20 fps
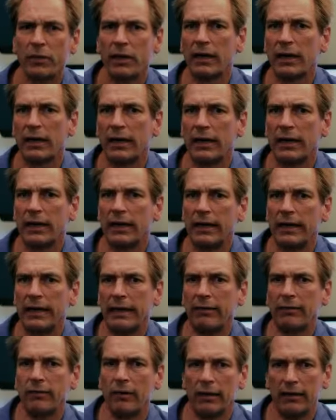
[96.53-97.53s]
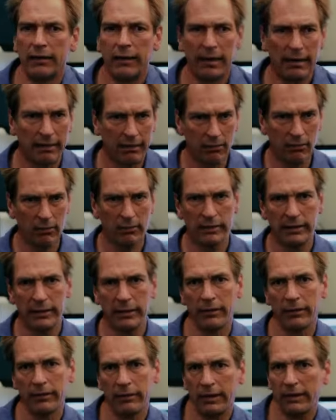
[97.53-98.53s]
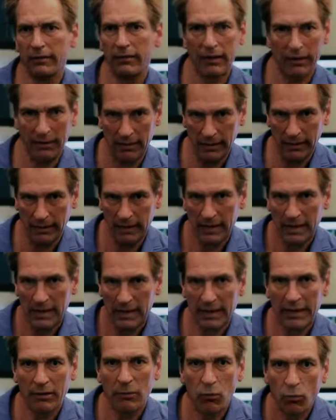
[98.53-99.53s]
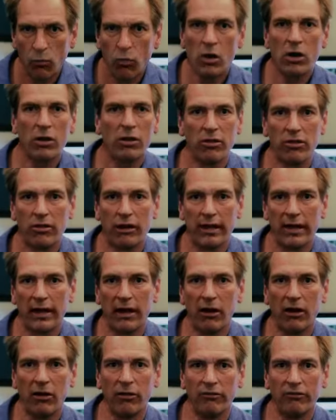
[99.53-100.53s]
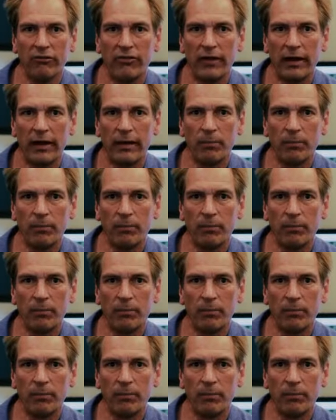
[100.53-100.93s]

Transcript: I thought, you know, they're worthy of